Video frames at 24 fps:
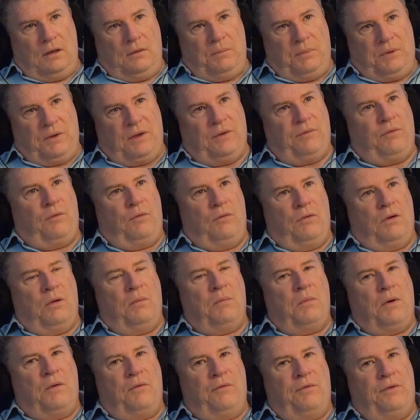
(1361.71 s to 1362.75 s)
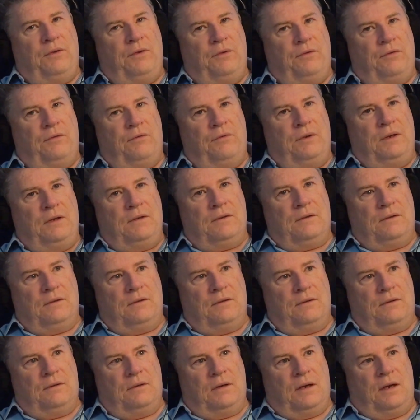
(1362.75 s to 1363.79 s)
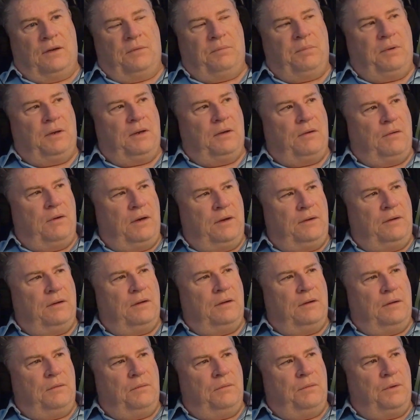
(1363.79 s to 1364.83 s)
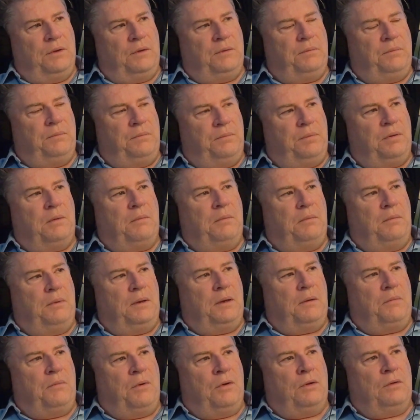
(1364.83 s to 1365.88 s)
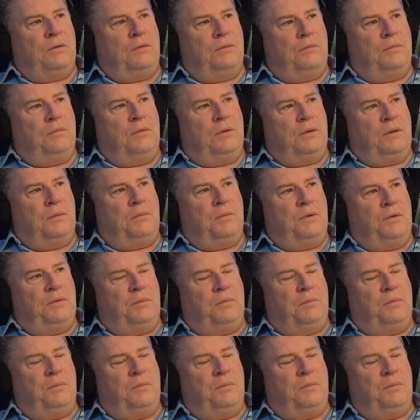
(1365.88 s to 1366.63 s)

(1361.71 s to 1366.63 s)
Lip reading: But they've all come on for different reasons. Aspilicueta was probably one of the most